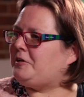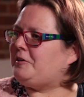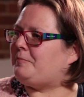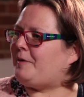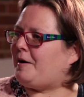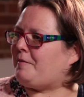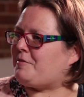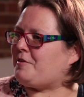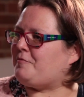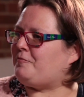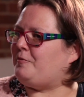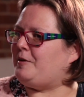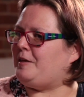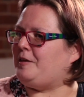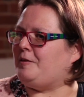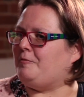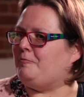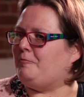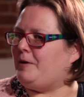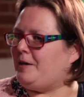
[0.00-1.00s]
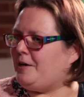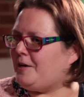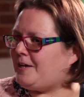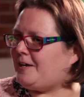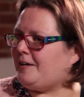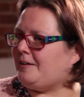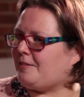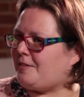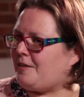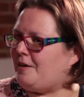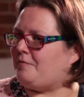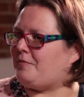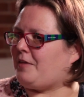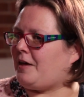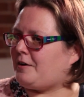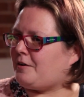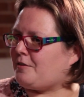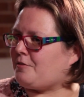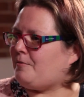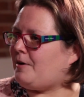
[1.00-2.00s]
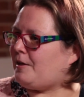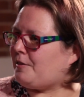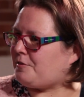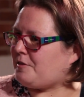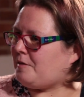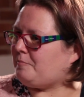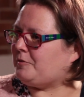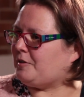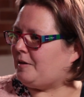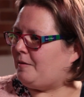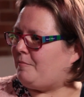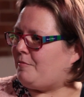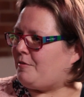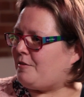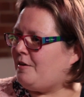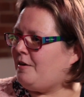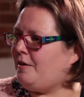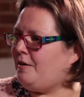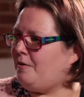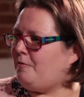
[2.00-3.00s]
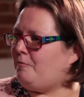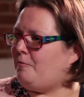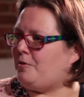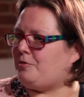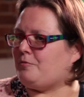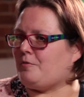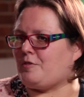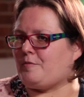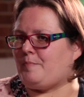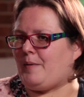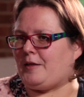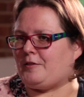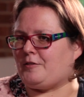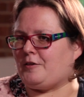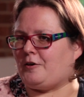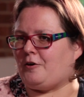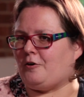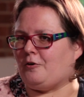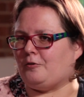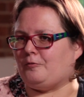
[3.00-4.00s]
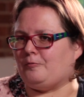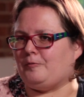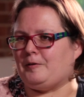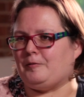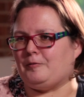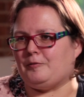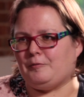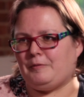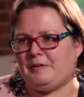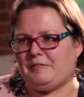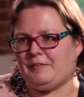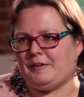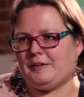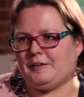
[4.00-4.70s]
perhaps if we are guilty of that as well sometimes with respect to God. Do we feel